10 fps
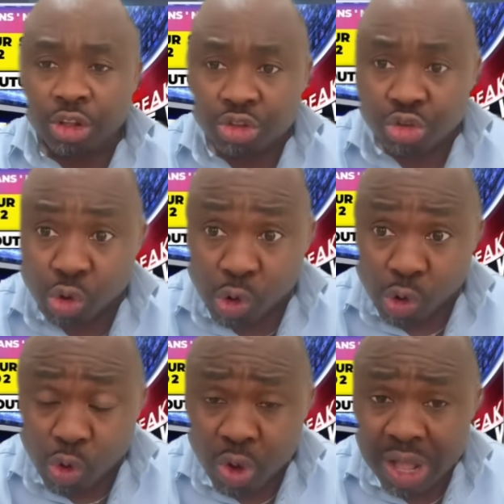
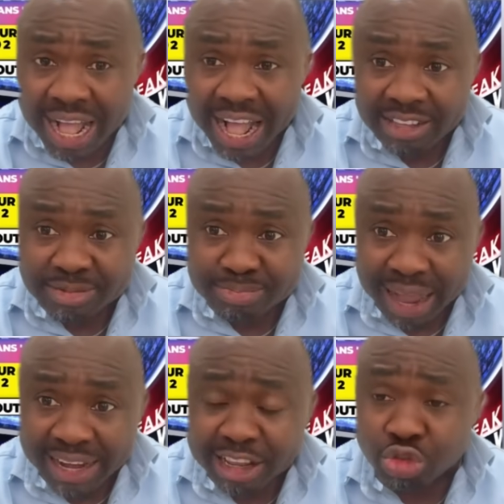Tolu has
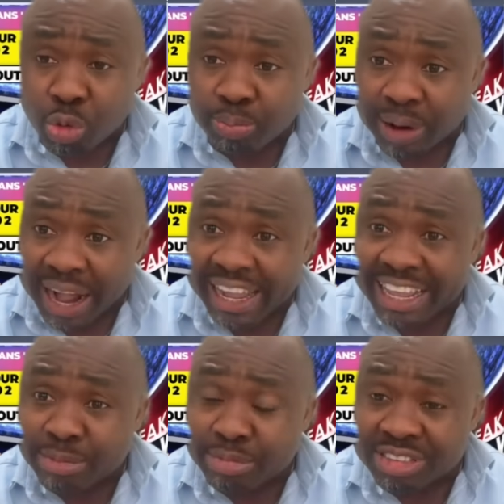managed to buy
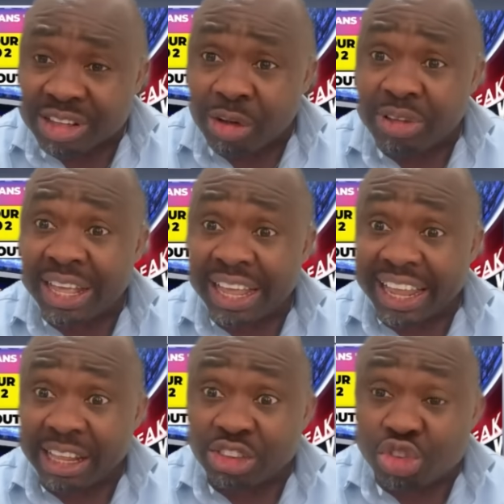himself
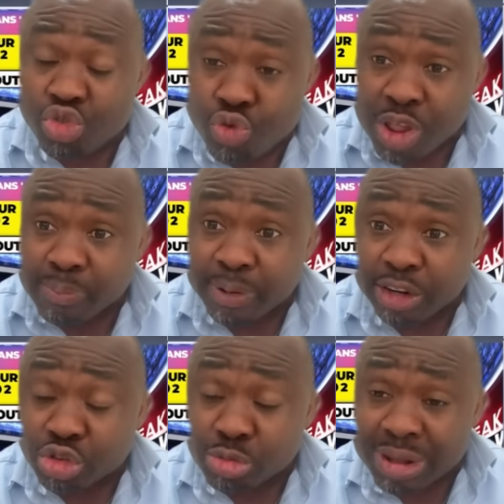a
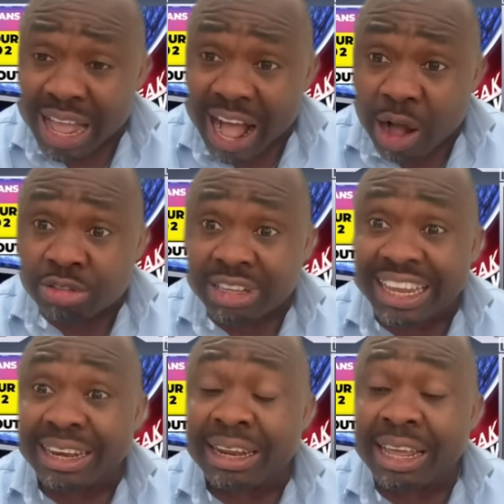3-bedroom house
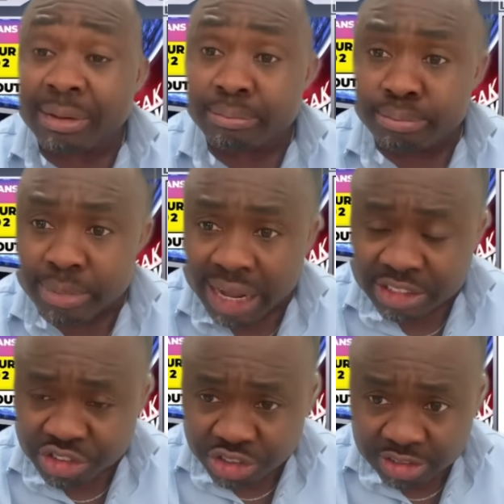in
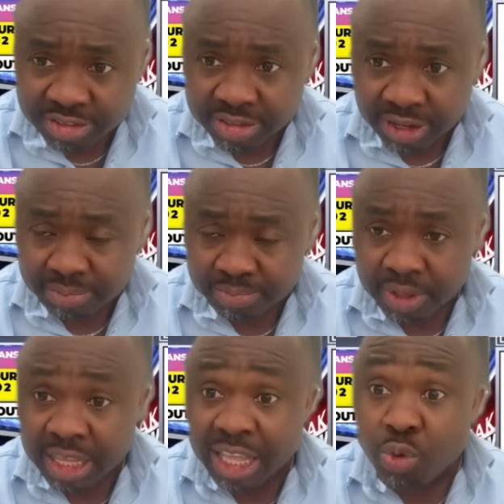Manchester.
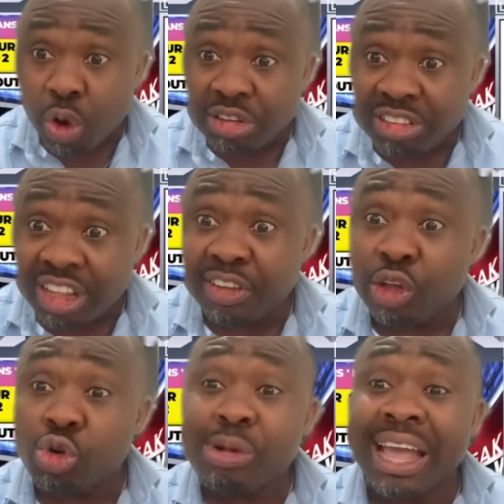He was living,
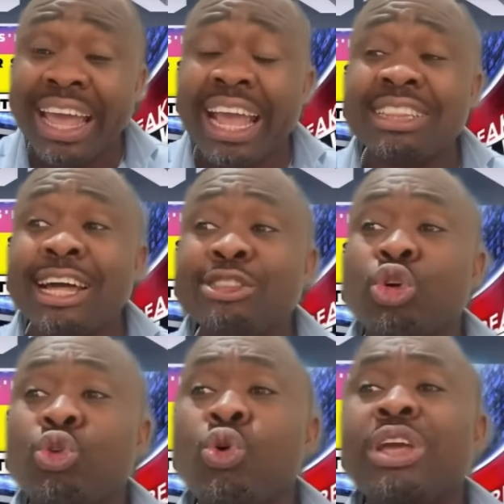the woman heard that
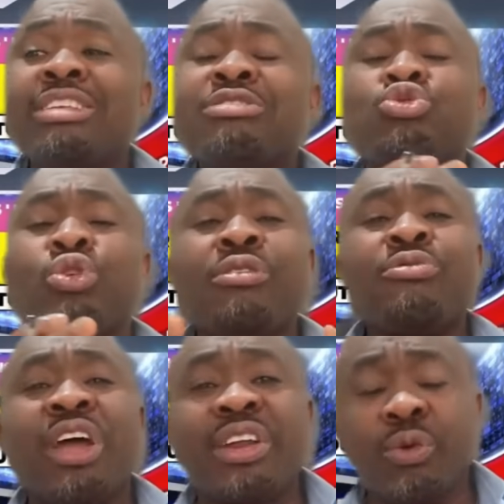Tolu is doing
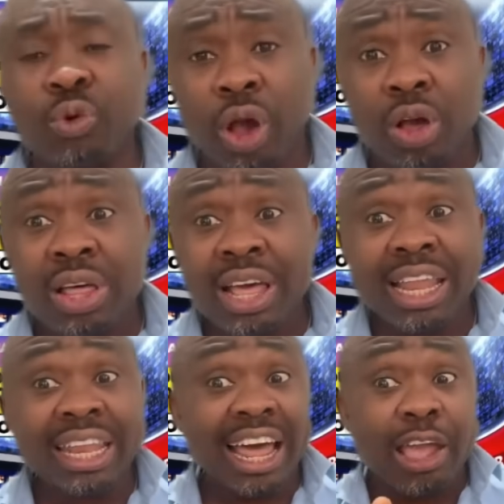very well.
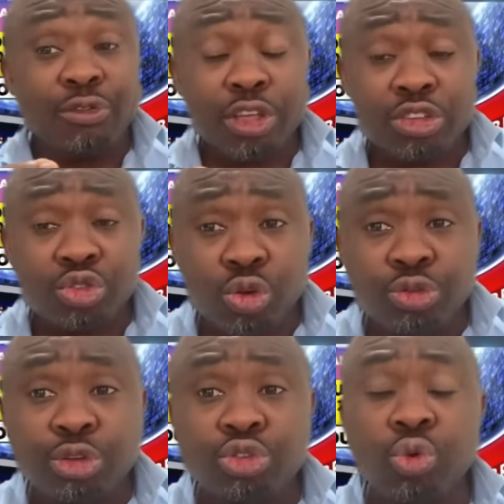Life is good
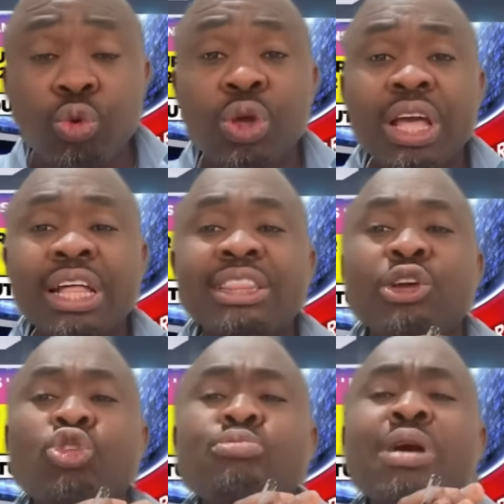for Tolu. The
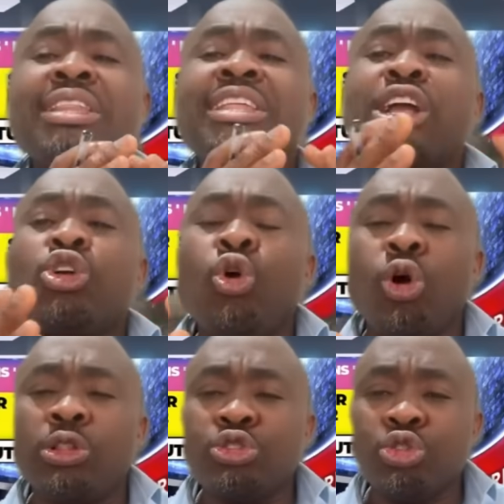woman then
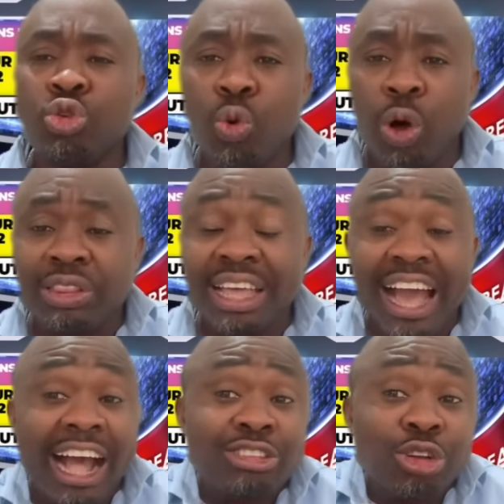called Tolu one day
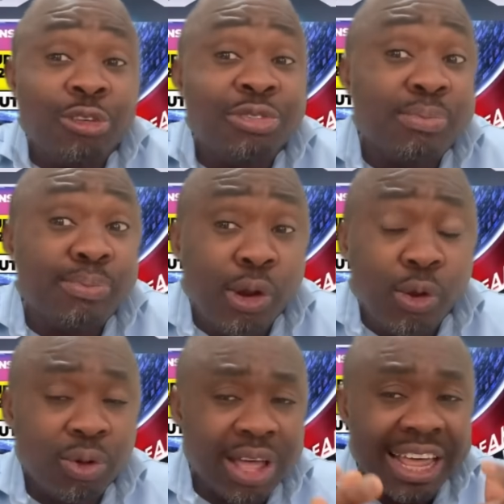out of the
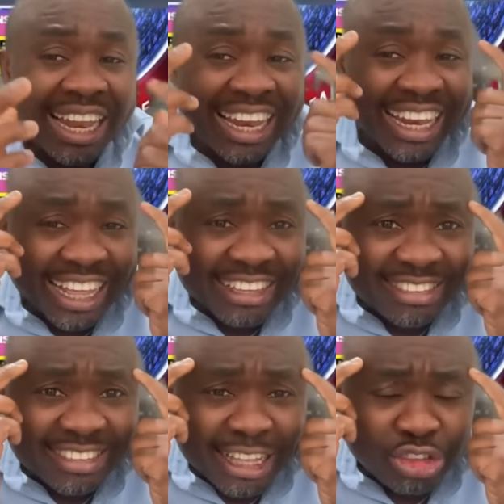blue.
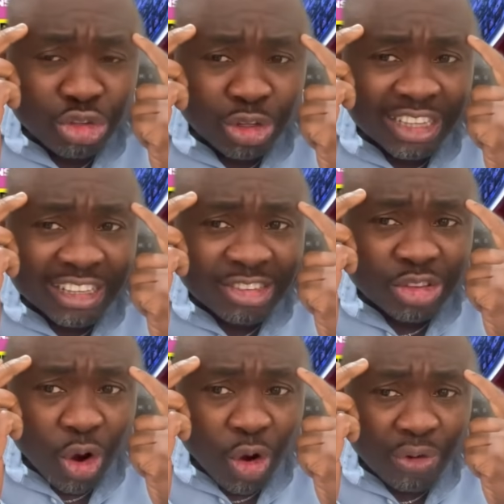Listen to this
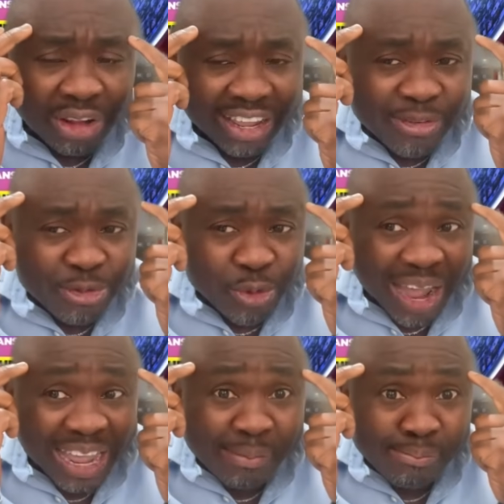story. If you are
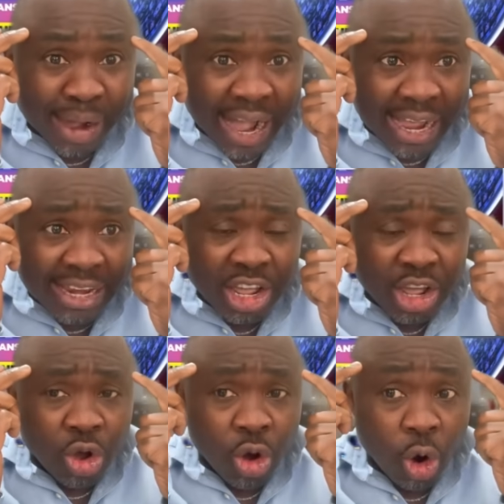a man
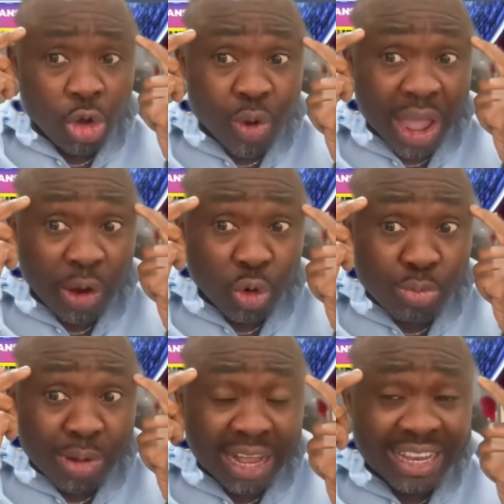or you are a
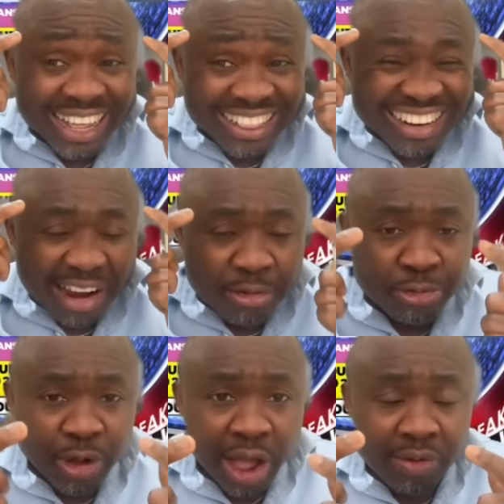woman, there are
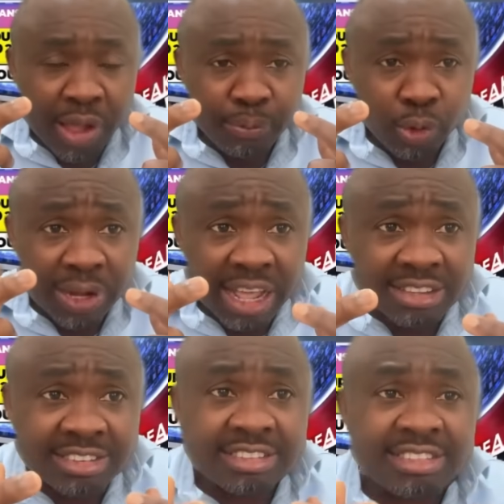valuable
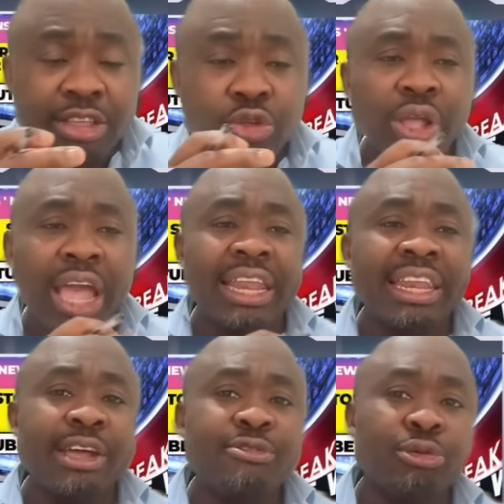lessons that you can
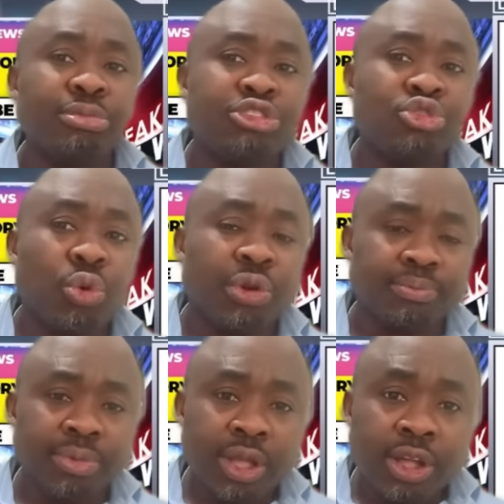learn from this story.
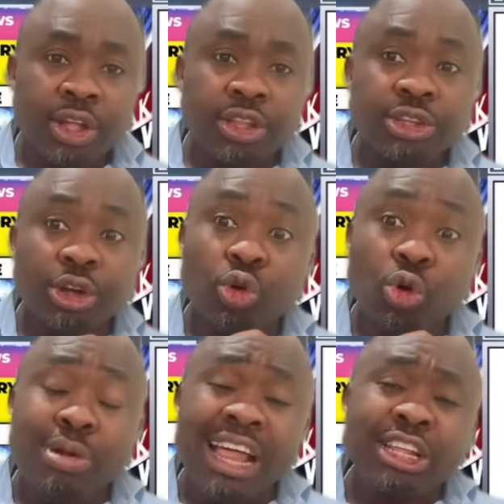The
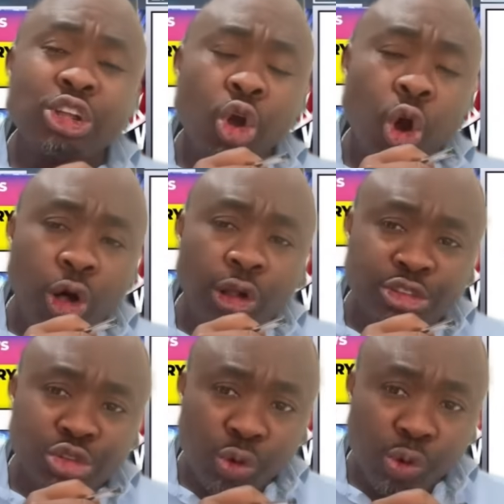woman
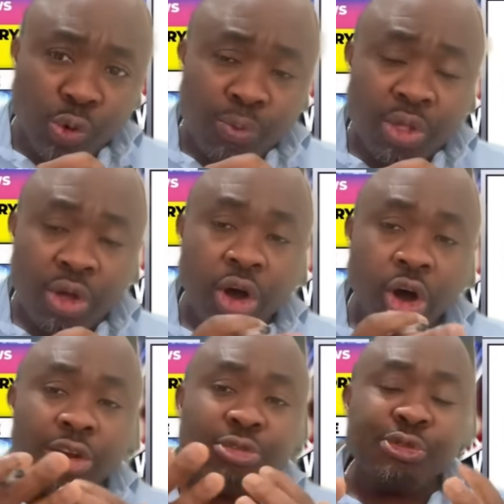called Tolu
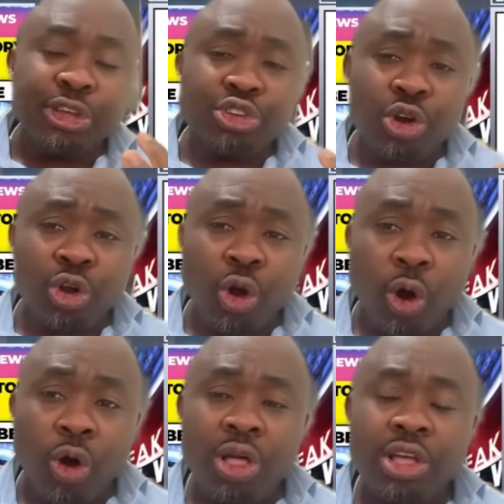on video
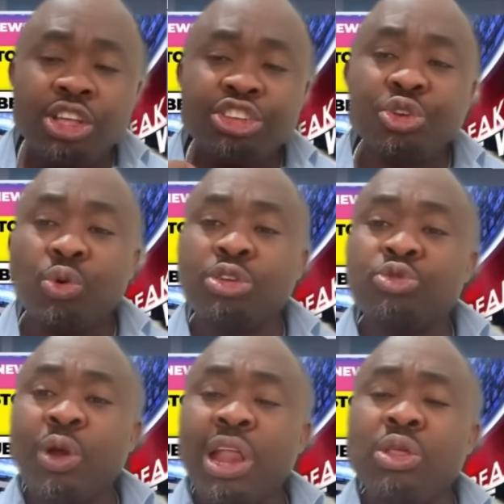call. She was
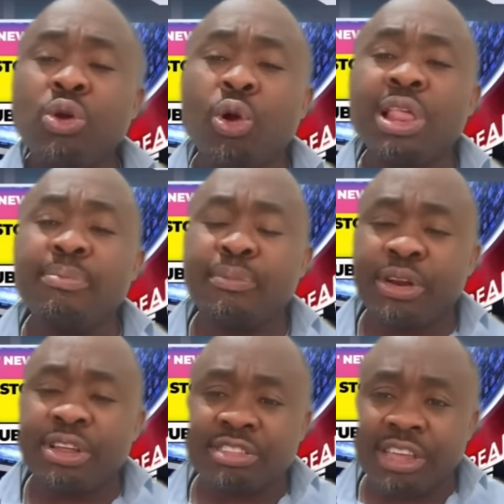wearing only
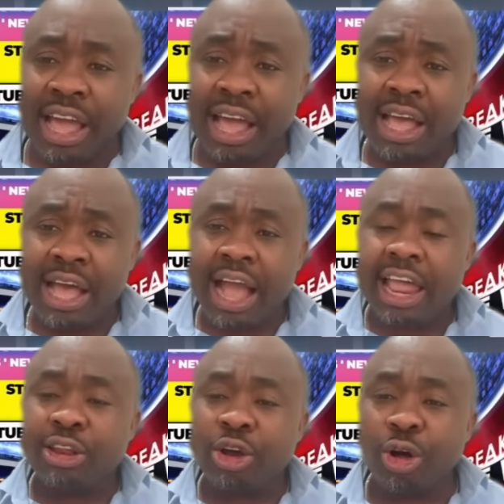brassiere
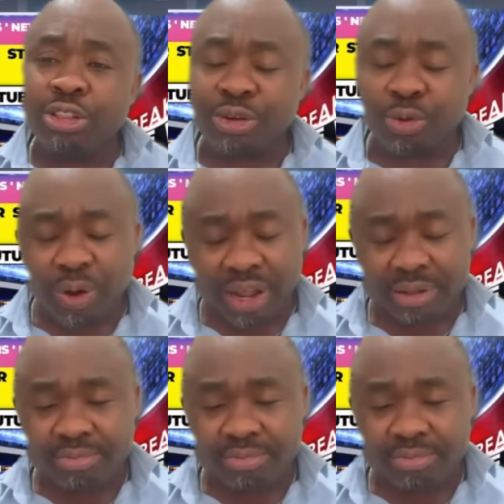and underwear.